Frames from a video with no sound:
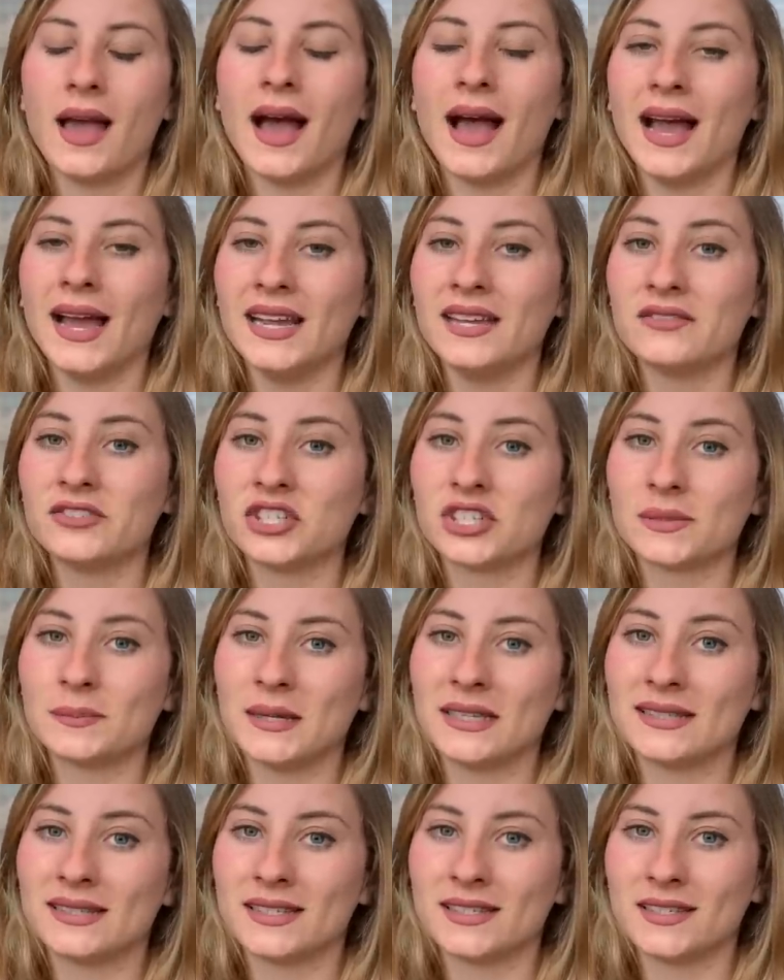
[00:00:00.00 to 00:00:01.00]
I have just
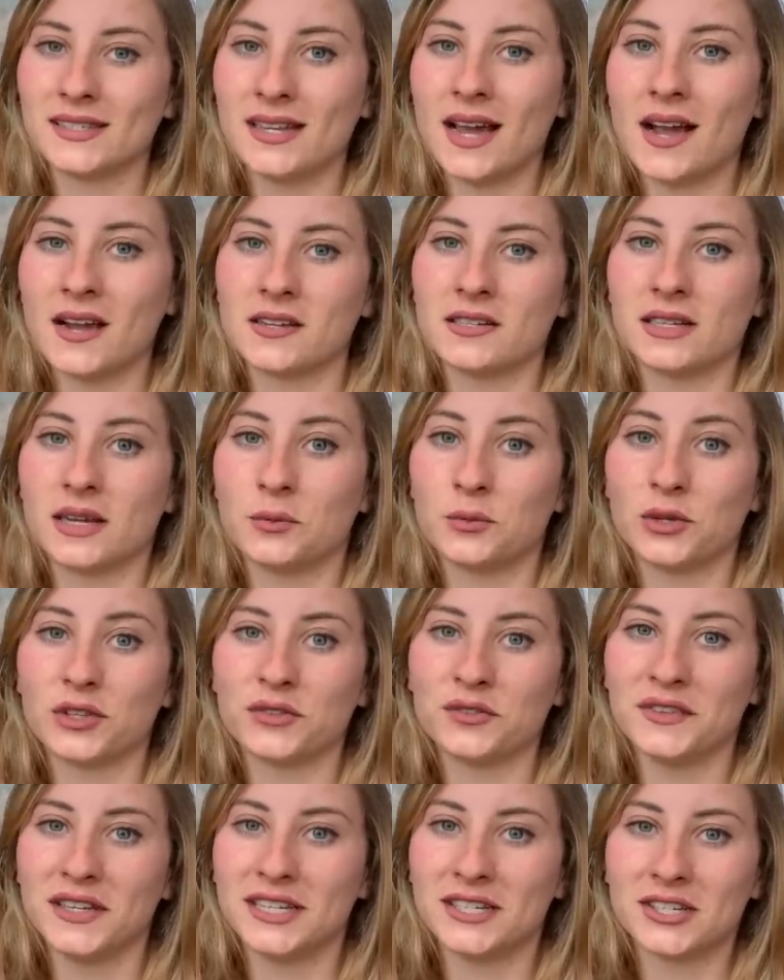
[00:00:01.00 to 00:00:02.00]
been stocked up with
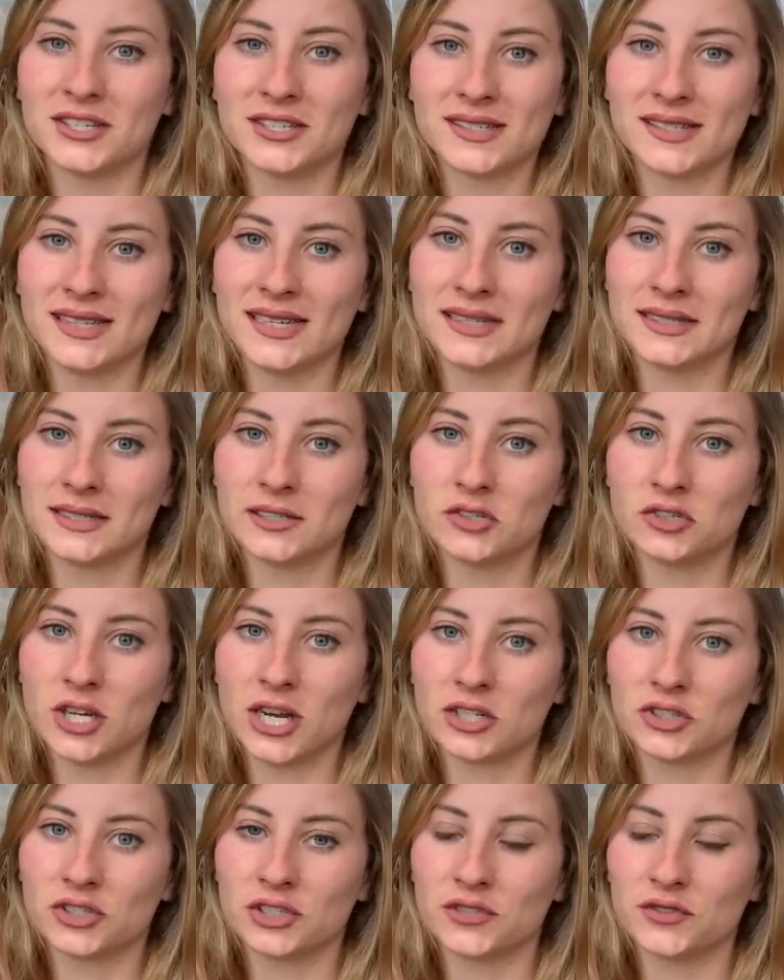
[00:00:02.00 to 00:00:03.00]
feeders thanks to
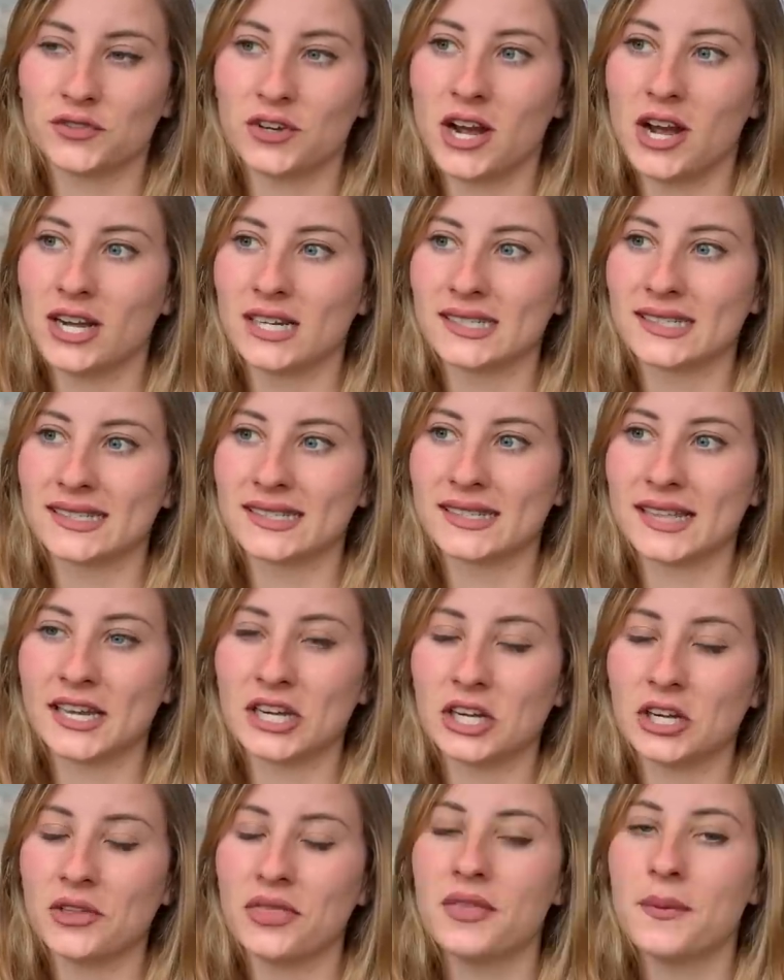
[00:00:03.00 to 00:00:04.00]
Josh's Frogs. They
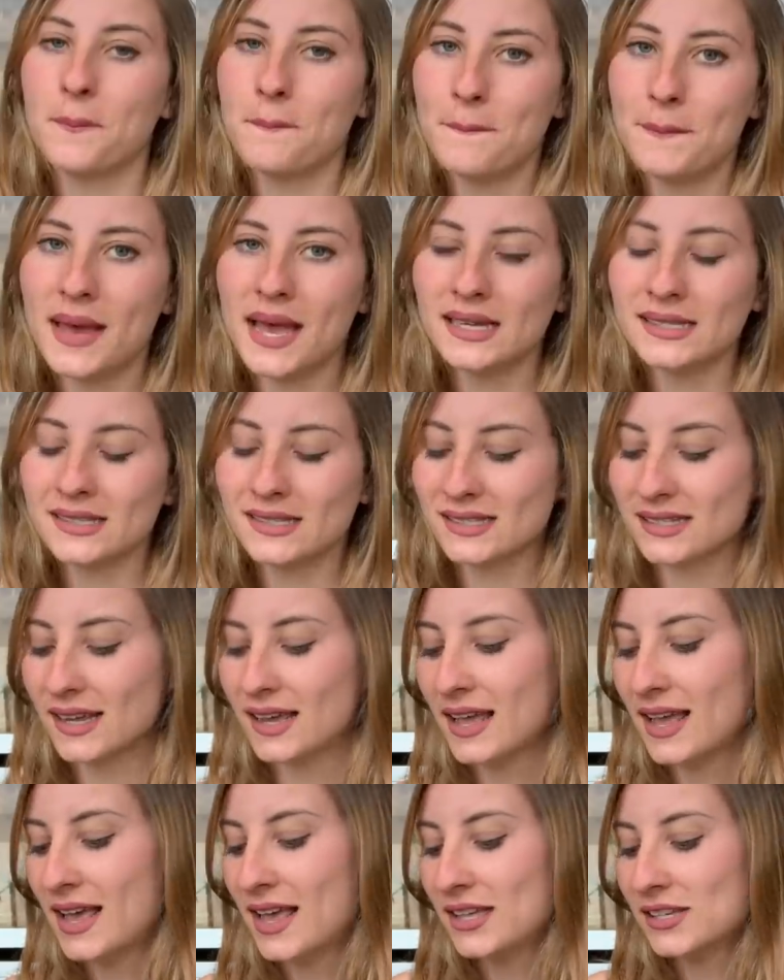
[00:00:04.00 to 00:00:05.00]
are the best.
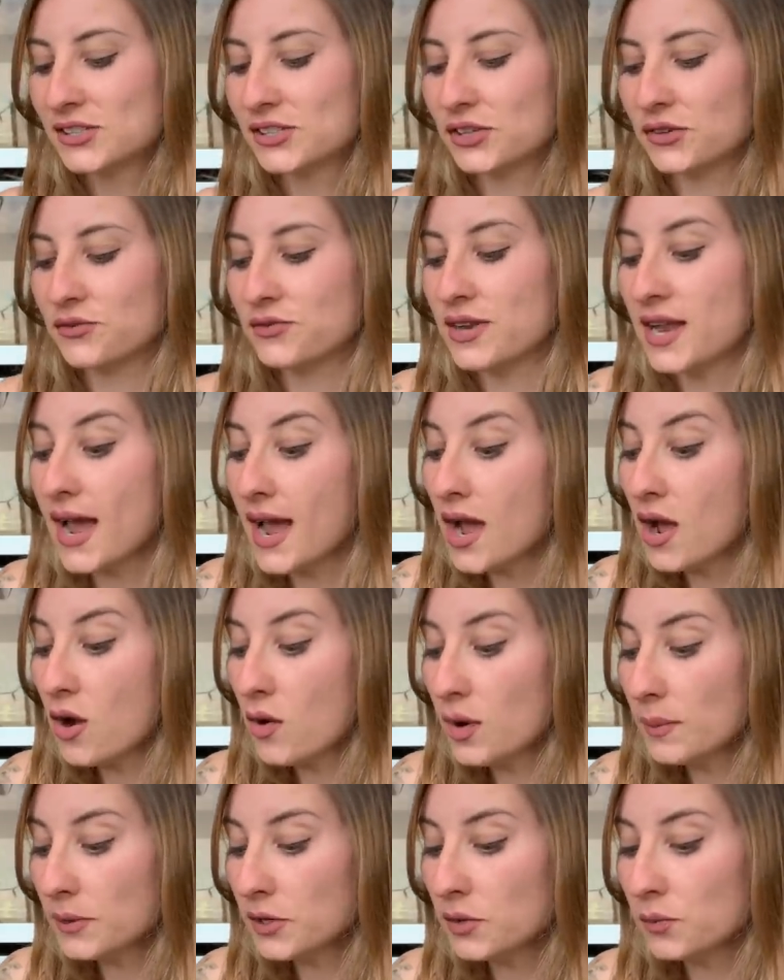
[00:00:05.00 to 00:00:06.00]
So now
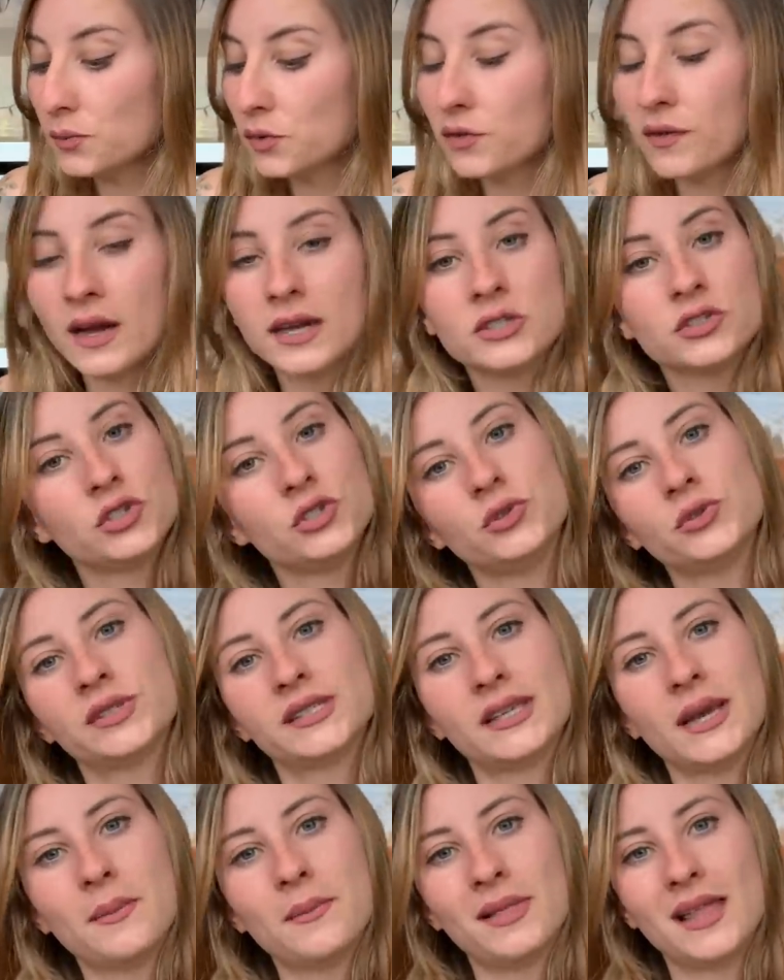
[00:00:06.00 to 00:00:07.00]
I'm going to move on to
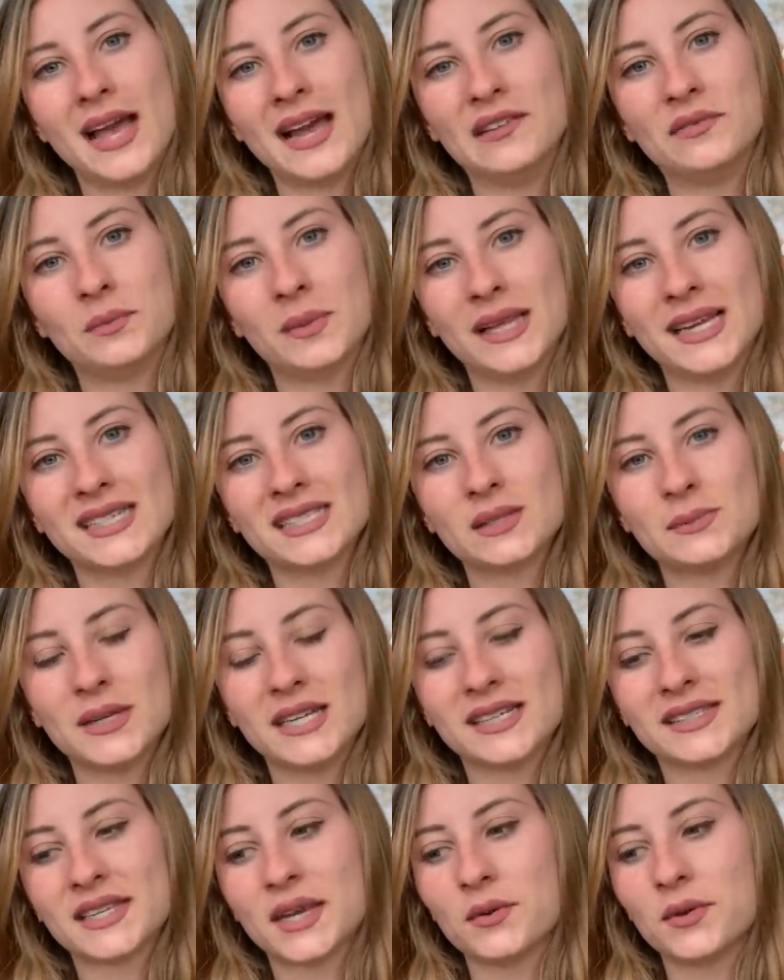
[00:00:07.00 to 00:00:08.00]
some live plants,
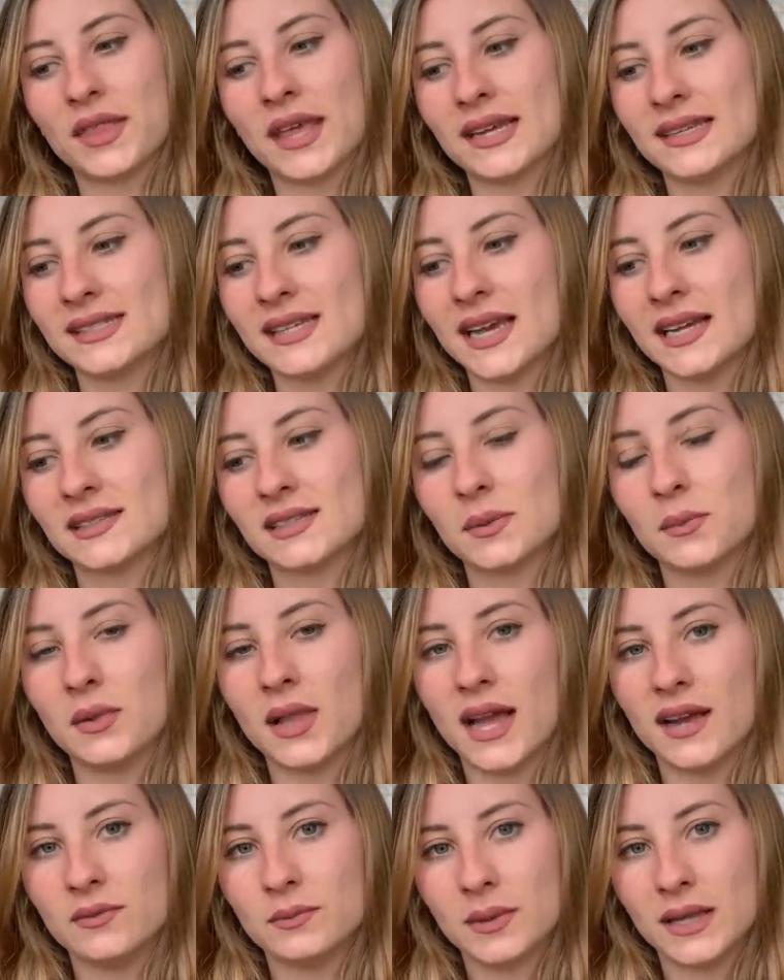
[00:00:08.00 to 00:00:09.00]
because I would like to add some live